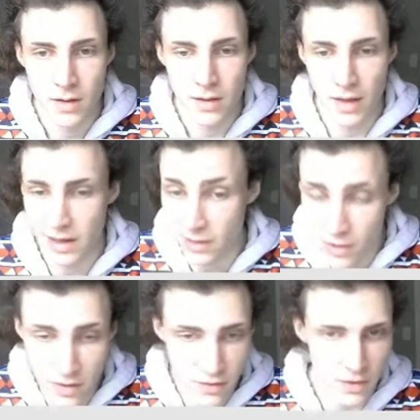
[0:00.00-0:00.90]

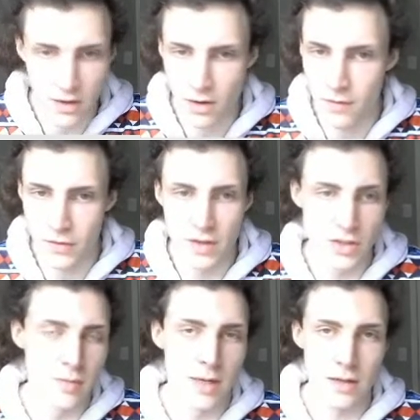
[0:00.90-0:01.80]
Likelihood to start a
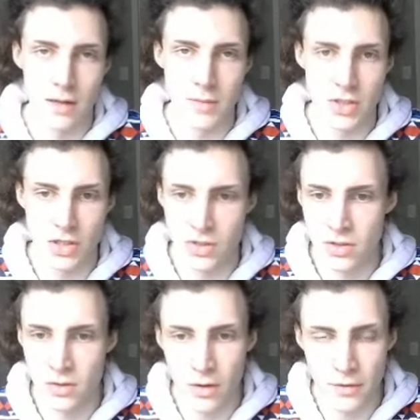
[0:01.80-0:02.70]
conversation about climate
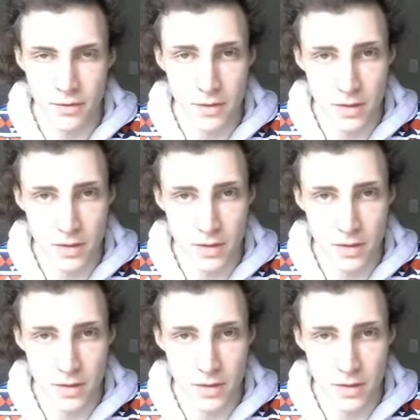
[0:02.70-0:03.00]
change also